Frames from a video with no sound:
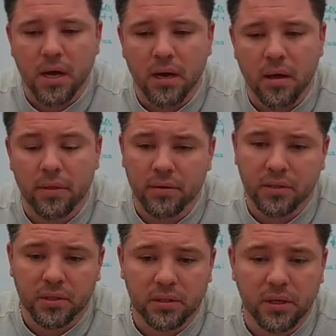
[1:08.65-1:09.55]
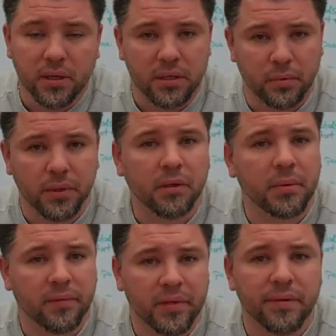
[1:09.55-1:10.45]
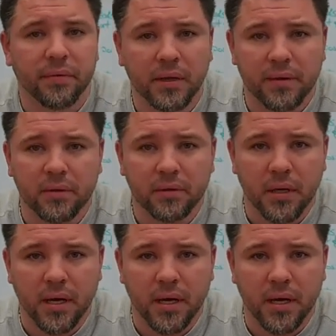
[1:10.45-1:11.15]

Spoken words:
Others took it to a little bit of a different level.